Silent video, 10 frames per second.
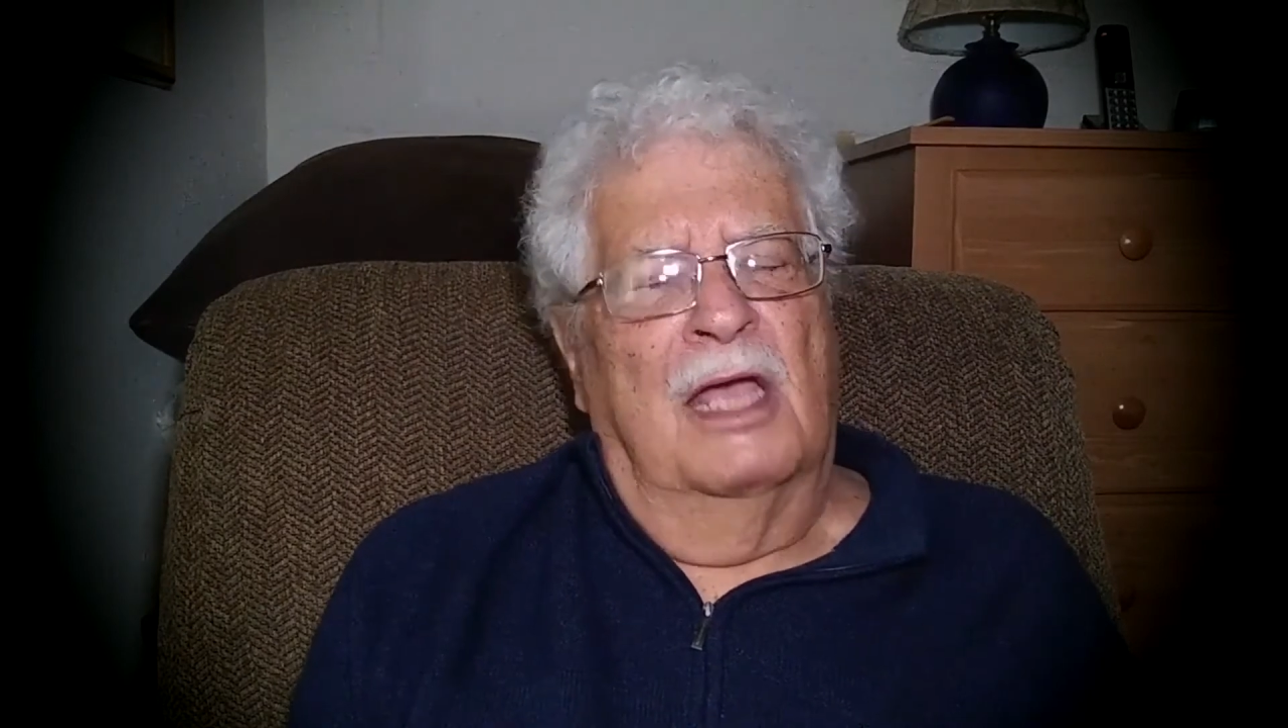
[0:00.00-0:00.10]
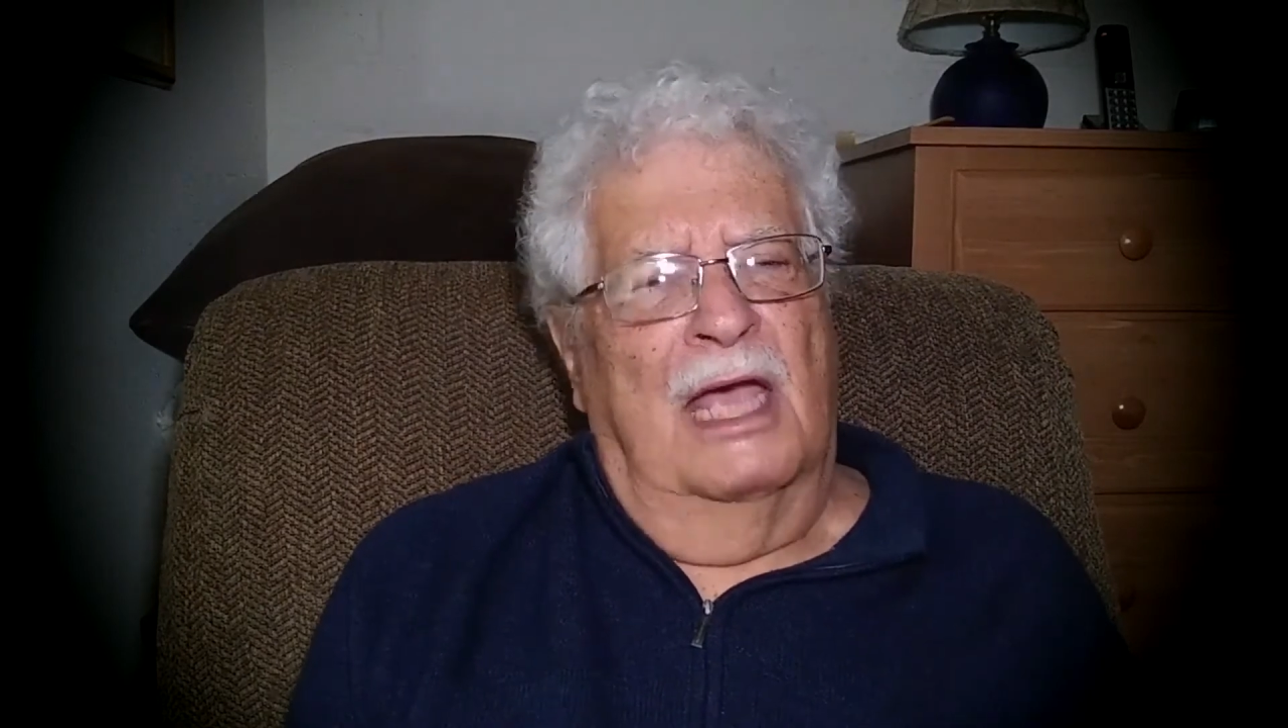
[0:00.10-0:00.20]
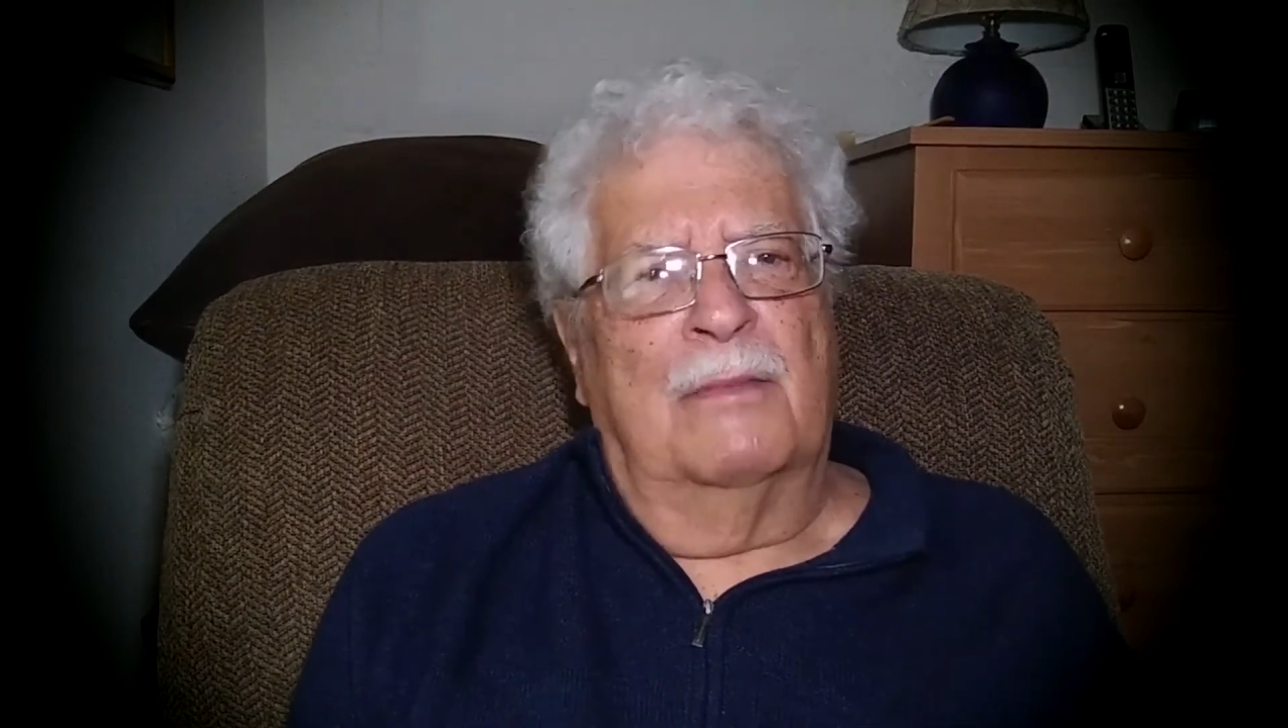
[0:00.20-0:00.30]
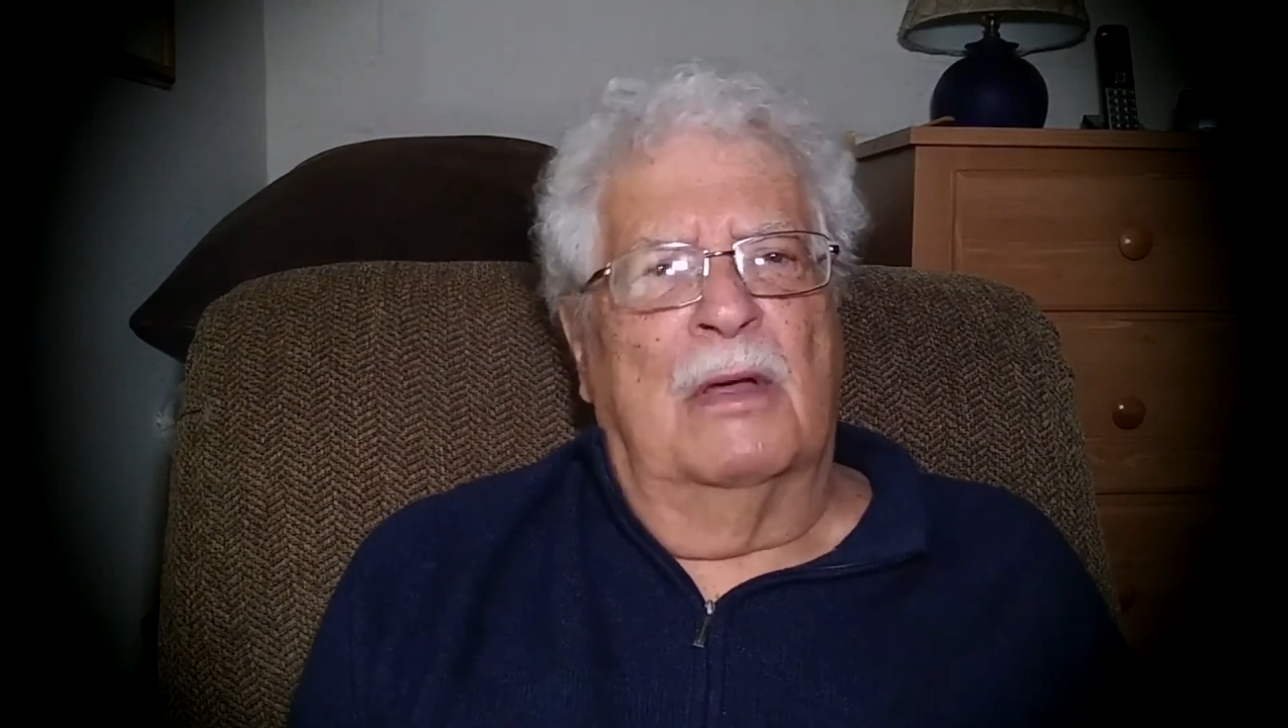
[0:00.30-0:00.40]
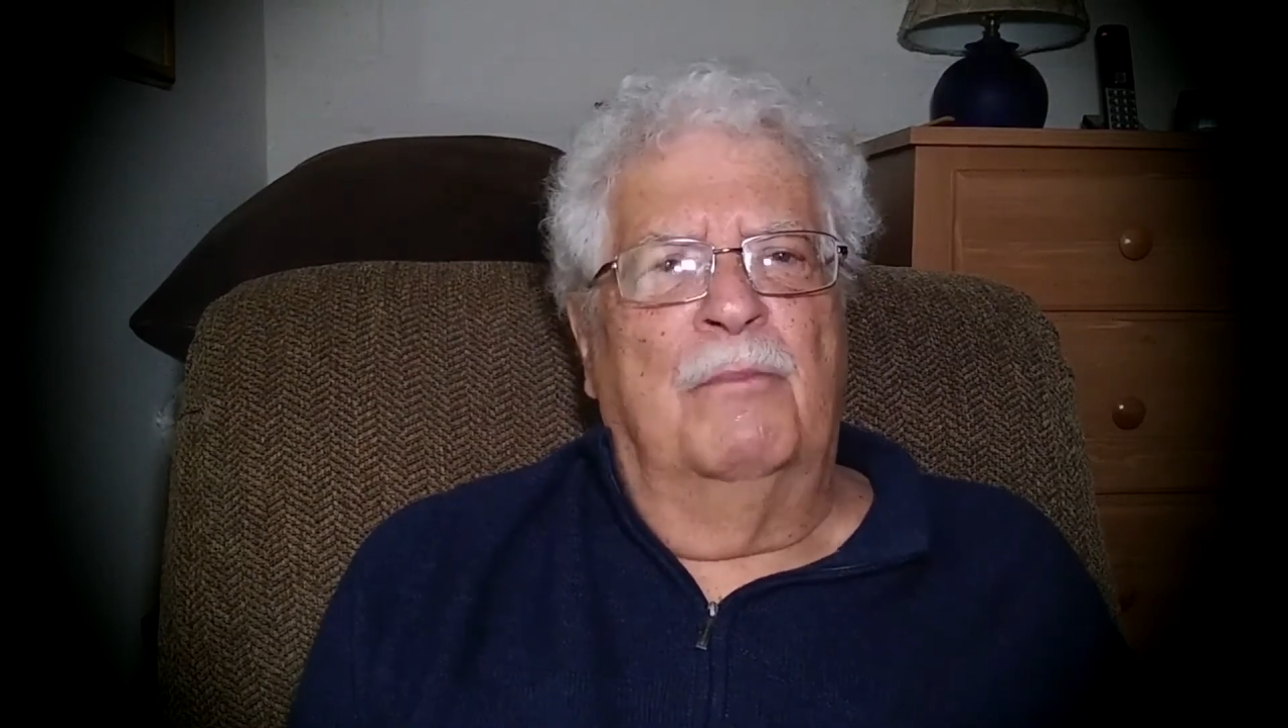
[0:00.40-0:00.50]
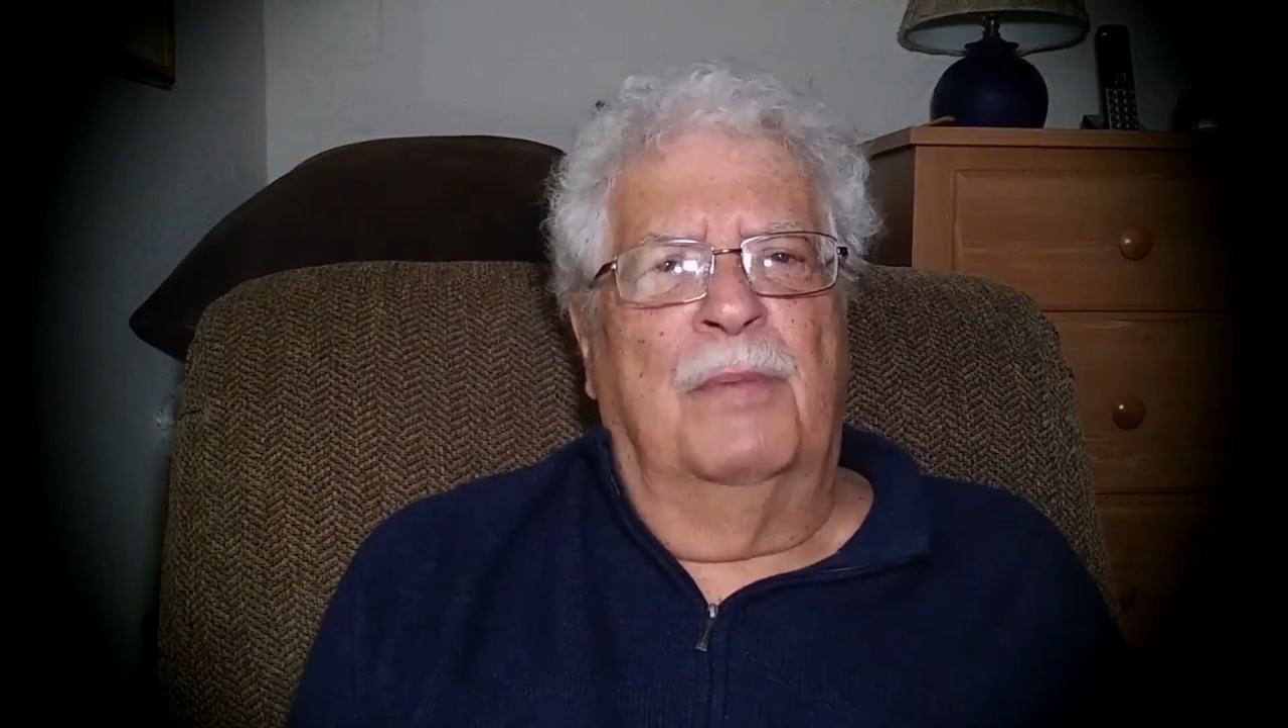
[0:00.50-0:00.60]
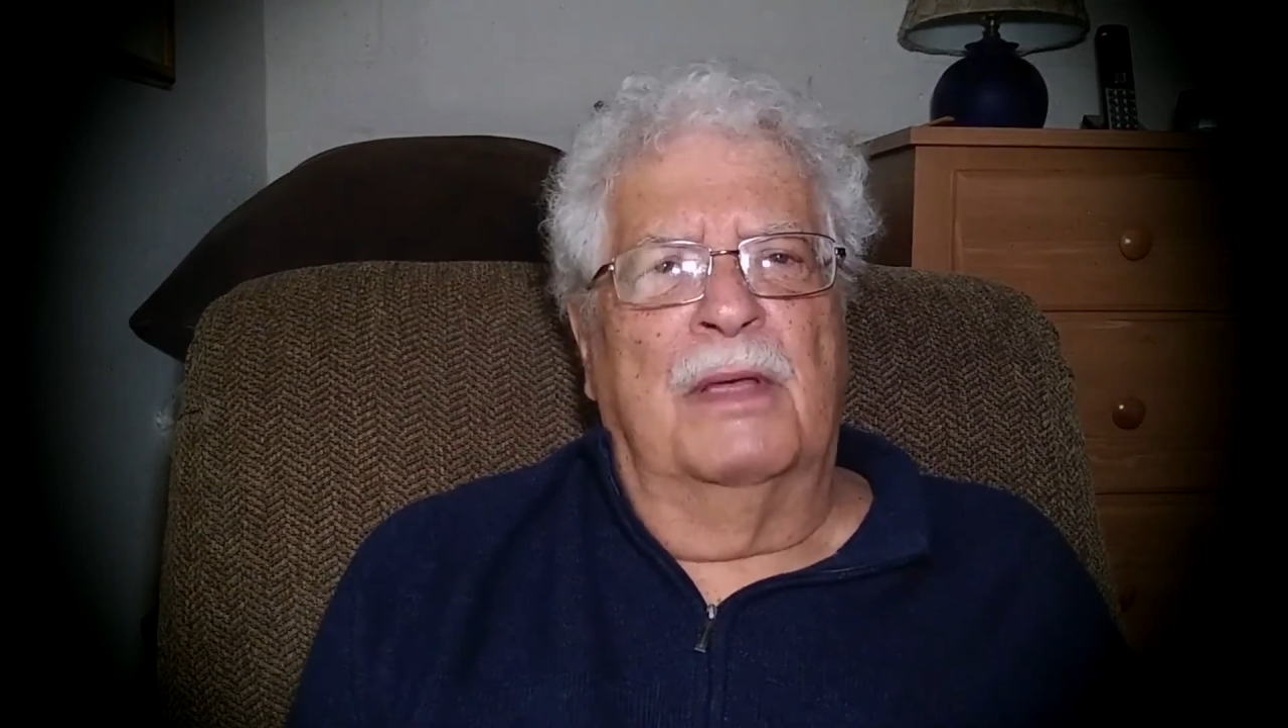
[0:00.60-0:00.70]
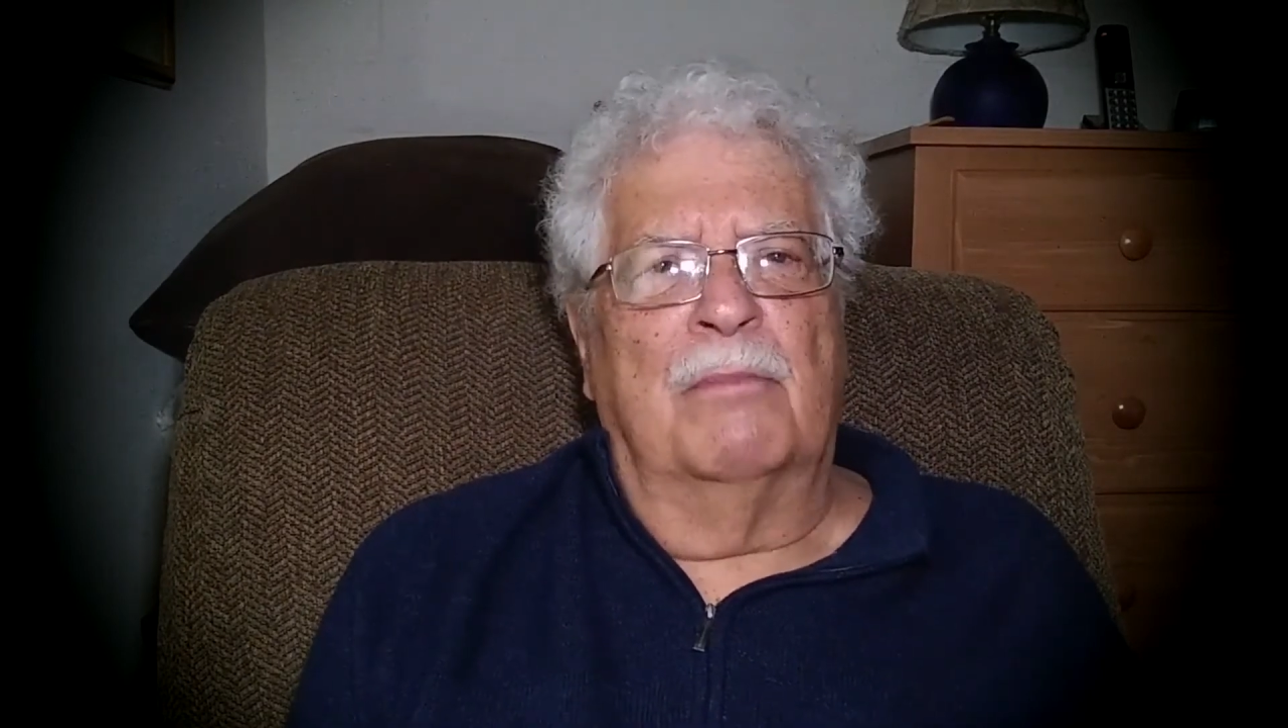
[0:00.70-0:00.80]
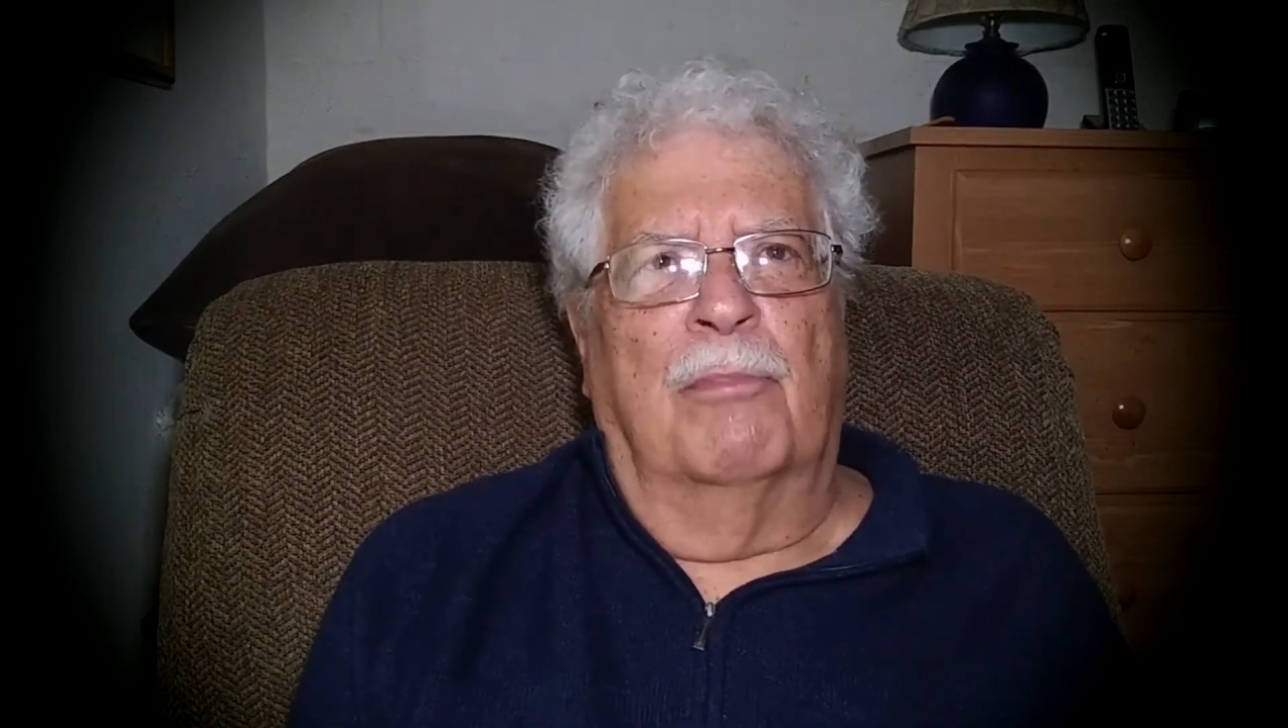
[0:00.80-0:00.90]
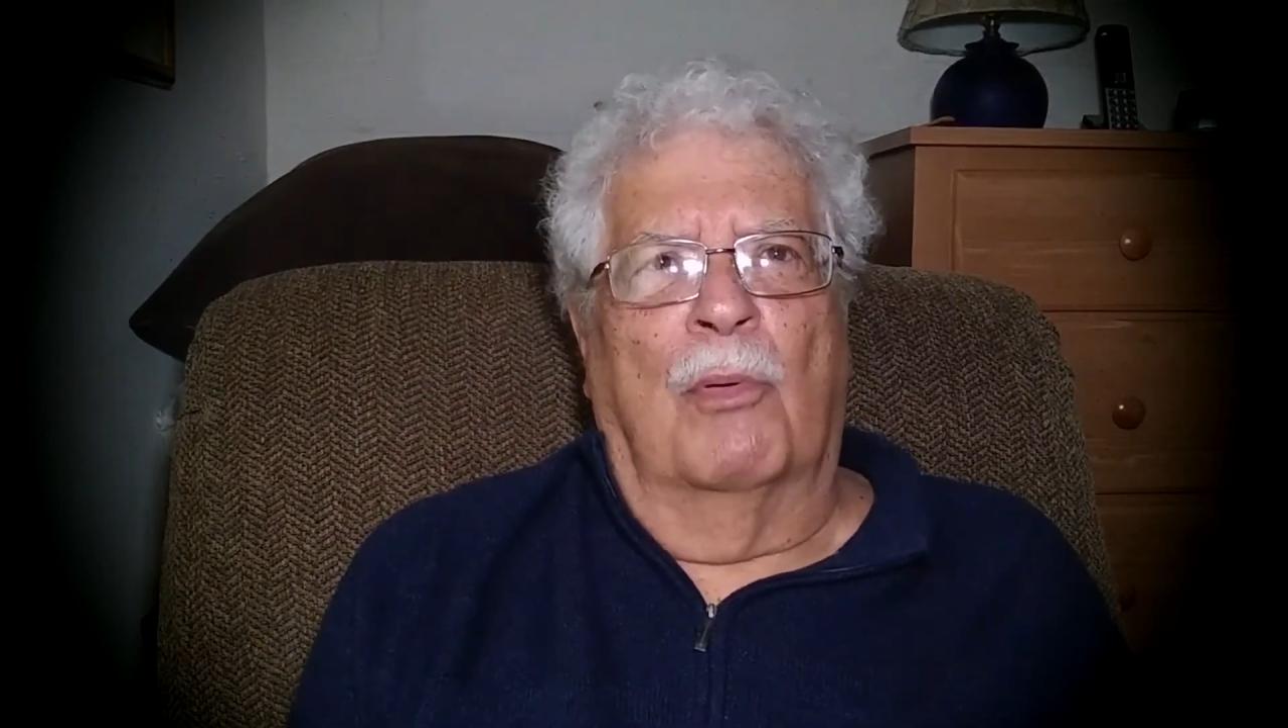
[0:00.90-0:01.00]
and I'm a bit